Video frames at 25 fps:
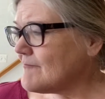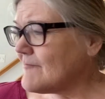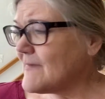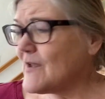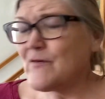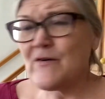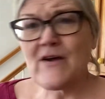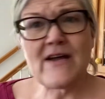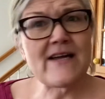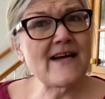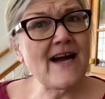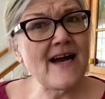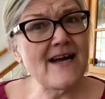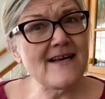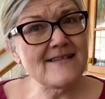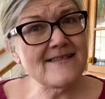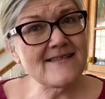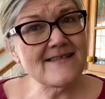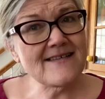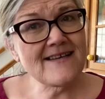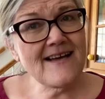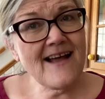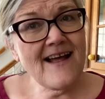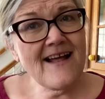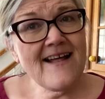Okay, guys,
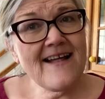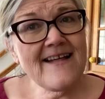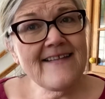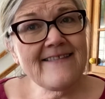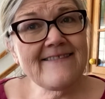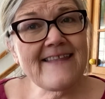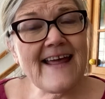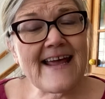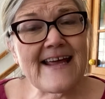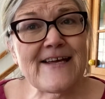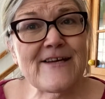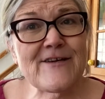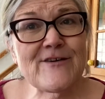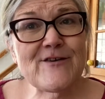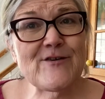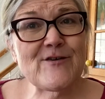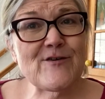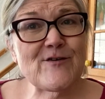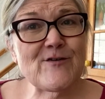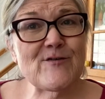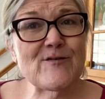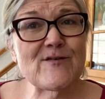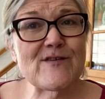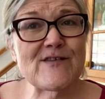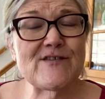thank
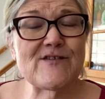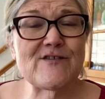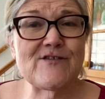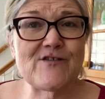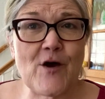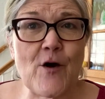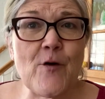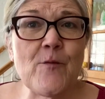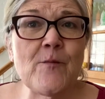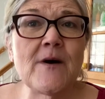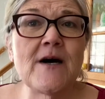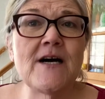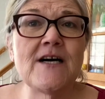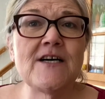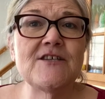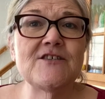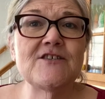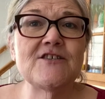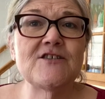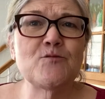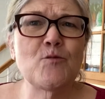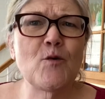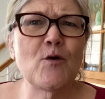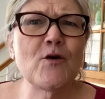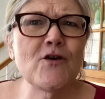you so
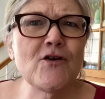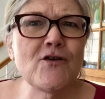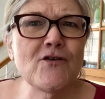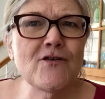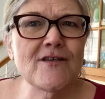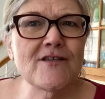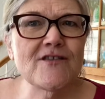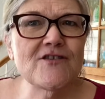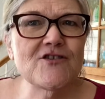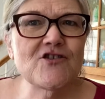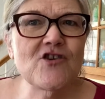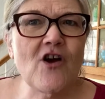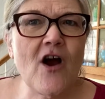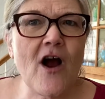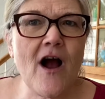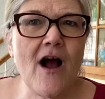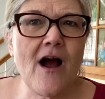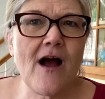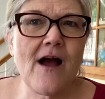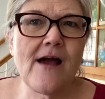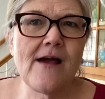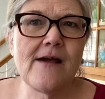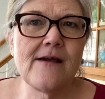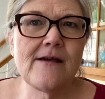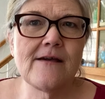much. What are you going to
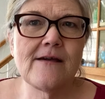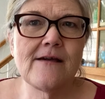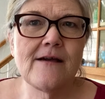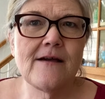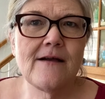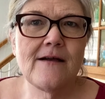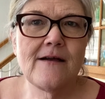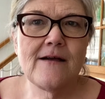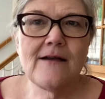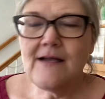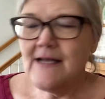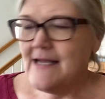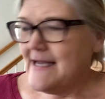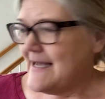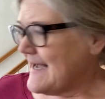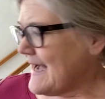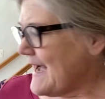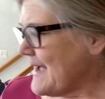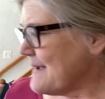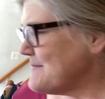try? I